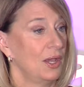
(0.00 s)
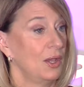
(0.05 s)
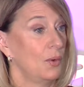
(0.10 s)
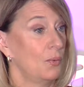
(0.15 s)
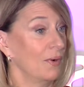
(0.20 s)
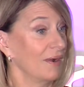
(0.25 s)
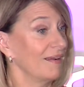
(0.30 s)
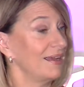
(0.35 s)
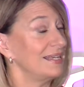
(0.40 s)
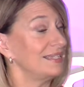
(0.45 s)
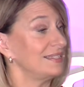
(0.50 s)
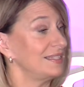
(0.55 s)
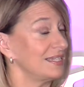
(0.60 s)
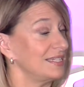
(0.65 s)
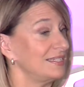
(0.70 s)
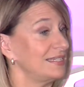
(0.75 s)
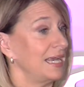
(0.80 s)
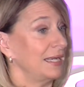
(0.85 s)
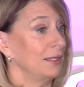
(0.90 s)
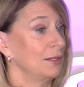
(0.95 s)
whereas the
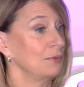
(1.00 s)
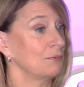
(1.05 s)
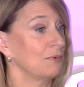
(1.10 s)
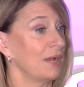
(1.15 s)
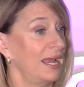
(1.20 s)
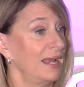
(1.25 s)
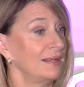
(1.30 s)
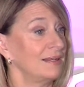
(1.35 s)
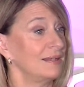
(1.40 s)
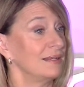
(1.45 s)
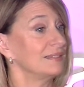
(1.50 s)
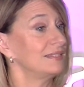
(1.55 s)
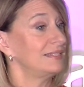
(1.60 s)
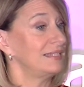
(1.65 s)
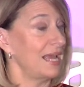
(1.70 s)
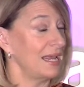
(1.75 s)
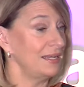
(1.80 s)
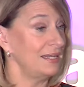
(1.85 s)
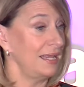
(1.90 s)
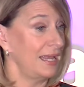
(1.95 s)
second-ranked
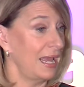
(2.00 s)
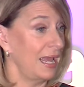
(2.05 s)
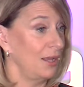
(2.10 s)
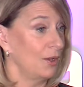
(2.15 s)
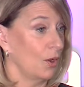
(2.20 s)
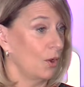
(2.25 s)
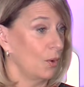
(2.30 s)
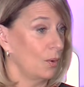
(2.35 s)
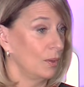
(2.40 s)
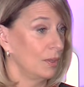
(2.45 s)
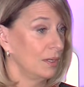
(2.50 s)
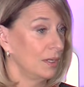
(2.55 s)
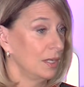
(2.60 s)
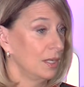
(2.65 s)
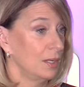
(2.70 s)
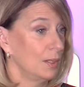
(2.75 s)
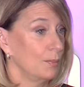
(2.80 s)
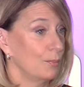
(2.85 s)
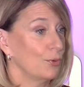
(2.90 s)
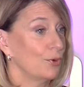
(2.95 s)
San Diego
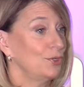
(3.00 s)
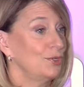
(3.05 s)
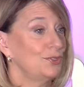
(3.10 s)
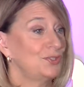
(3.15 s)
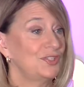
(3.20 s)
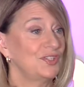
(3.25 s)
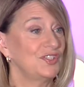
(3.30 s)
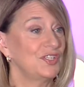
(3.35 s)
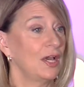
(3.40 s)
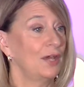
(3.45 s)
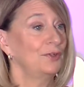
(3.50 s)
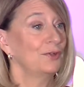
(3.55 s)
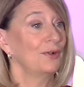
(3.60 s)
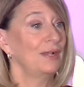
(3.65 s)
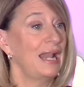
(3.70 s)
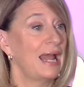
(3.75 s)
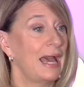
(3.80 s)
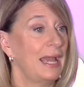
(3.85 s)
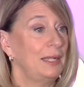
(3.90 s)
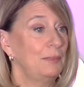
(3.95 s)
produces under
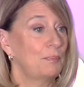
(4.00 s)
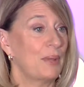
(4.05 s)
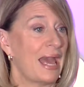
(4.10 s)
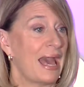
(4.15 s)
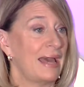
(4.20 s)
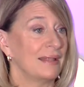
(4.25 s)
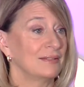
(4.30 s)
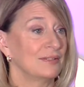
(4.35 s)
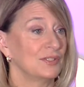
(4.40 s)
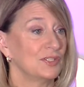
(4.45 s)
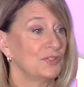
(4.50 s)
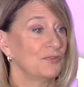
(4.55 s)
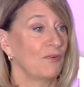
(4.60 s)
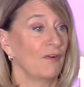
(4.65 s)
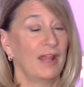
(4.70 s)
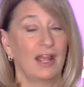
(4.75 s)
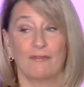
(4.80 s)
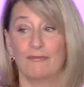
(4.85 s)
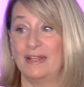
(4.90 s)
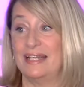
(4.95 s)
9 patents
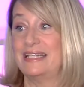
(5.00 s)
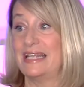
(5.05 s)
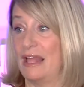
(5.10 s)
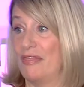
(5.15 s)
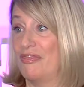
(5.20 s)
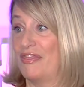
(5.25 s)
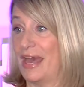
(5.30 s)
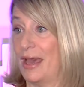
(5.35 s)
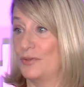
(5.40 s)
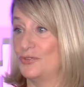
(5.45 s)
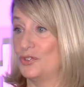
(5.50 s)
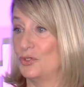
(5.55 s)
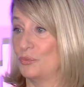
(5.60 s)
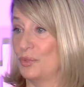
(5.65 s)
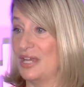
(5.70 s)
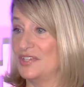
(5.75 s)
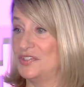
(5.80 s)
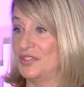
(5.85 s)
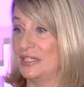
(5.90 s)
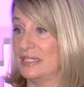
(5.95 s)
for every 10,000
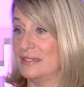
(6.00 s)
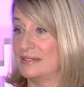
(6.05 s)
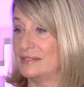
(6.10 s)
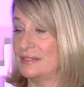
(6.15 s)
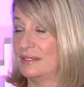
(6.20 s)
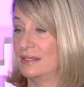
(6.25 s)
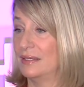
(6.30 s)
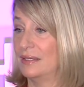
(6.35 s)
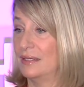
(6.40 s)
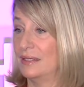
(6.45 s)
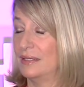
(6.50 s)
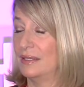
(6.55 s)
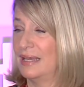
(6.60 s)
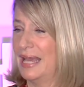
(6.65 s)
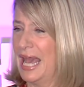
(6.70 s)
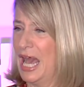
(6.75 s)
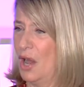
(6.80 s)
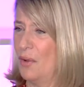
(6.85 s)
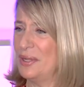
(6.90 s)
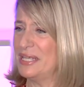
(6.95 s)
residents.
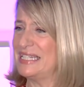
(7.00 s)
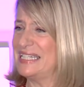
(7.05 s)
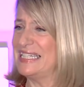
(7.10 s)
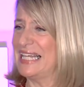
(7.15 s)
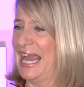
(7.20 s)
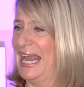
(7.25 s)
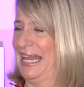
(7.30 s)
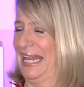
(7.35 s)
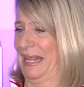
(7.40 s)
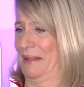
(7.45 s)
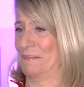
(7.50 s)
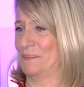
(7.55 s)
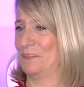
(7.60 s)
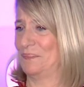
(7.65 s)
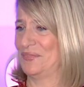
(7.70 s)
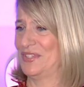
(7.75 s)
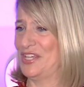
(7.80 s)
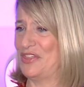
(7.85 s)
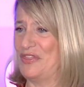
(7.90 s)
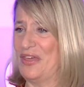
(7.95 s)
How exciting
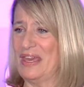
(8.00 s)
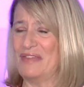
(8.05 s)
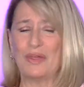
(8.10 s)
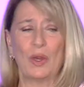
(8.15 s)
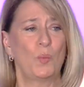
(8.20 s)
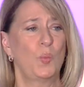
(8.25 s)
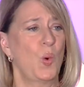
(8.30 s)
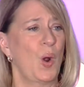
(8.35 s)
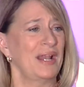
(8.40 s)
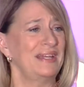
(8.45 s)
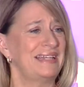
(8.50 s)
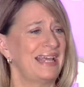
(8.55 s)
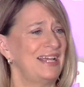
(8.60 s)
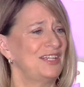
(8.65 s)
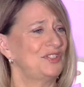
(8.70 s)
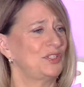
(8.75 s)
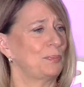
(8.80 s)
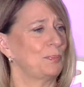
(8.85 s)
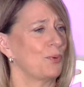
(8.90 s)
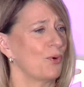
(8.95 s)
to think that one
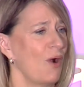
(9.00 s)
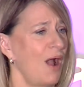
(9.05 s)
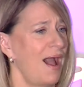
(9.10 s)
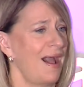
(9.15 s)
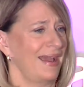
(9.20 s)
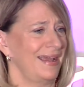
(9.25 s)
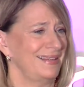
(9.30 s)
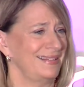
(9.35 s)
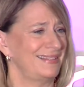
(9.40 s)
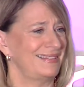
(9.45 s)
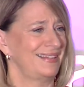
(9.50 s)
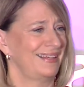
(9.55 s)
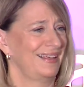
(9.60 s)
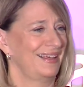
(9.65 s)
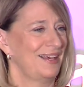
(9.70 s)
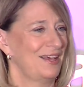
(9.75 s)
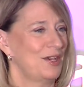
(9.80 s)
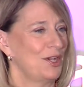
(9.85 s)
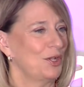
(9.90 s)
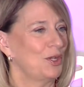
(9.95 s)
day Surprise
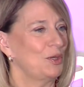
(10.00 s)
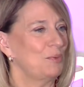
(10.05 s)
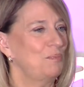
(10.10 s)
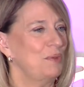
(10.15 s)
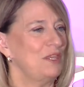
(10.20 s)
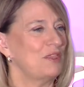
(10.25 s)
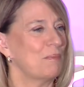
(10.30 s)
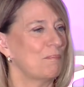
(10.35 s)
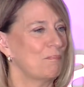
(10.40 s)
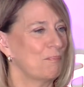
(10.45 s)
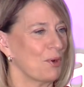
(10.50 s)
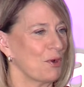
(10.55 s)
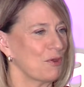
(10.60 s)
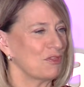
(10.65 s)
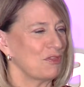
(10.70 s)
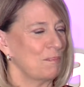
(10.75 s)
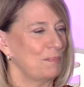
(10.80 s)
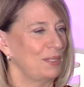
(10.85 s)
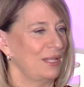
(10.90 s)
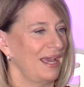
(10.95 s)
could be the
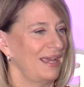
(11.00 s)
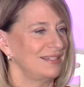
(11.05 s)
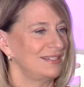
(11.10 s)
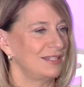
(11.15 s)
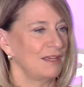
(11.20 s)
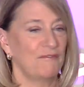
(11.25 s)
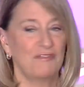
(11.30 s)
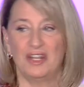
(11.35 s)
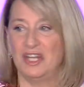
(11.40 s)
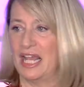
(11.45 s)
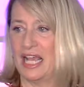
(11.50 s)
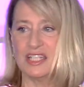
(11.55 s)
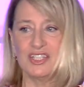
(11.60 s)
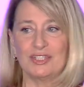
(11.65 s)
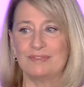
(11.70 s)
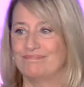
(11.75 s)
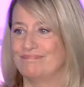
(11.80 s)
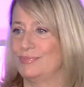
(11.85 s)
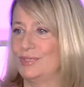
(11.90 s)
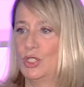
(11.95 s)
birthplace of the
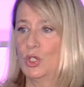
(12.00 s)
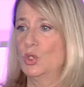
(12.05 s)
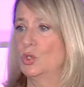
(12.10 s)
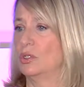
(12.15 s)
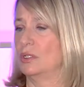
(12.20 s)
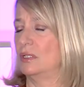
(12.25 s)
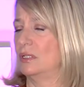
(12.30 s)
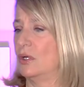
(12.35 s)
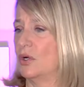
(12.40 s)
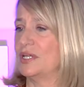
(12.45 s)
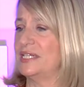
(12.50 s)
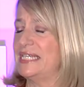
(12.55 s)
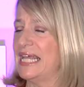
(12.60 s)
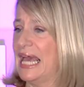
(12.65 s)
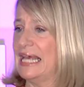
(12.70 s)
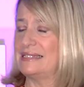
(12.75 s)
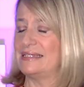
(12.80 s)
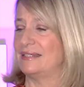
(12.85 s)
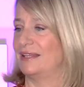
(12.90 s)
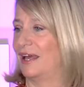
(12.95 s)
next Google or
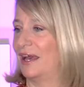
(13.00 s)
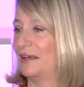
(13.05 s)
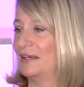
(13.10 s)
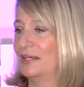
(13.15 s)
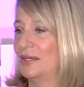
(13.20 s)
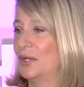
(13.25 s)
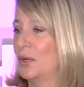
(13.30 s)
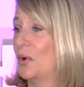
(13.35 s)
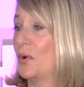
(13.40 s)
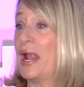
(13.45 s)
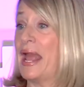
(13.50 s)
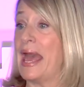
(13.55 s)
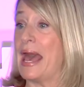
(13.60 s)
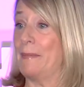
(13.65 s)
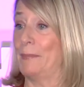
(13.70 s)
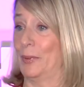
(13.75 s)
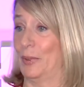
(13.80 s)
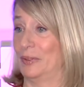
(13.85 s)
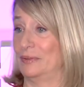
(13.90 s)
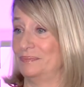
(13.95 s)
Tesla or
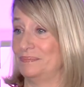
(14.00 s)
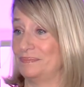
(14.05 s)
Apple.